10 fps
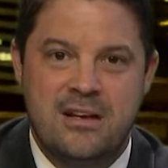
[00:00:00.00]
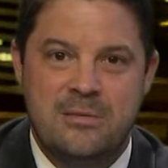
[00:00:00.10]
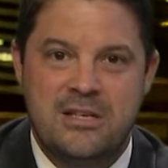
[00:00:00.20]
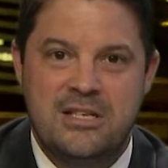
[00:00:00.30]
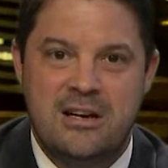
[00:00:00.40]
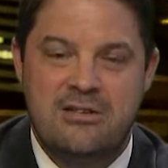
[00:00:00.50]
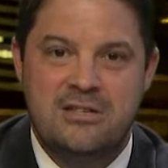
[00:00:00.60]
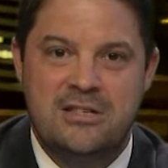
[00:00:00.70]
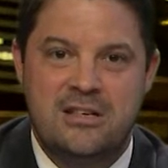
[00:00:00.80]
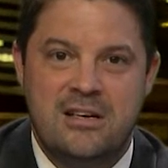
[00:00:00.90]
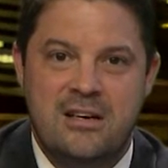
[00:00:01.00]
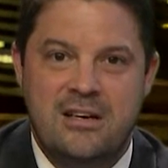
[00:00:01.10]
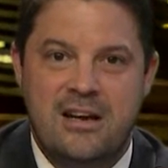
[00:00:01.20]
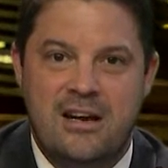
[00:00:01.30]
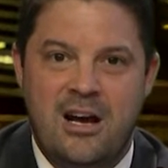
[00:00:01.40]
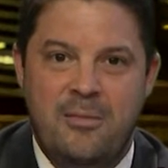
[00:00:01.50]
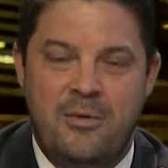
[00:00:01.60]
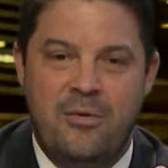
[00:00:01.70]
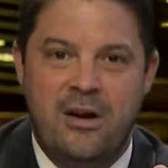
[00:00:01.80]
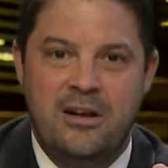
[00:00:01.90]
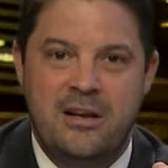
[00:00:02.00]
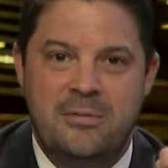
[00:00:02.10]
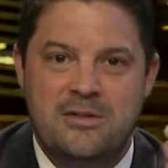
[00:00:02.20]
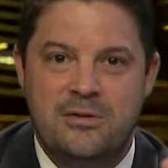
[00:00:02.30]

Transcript: Going to be challenging incumbent Ron Hickman.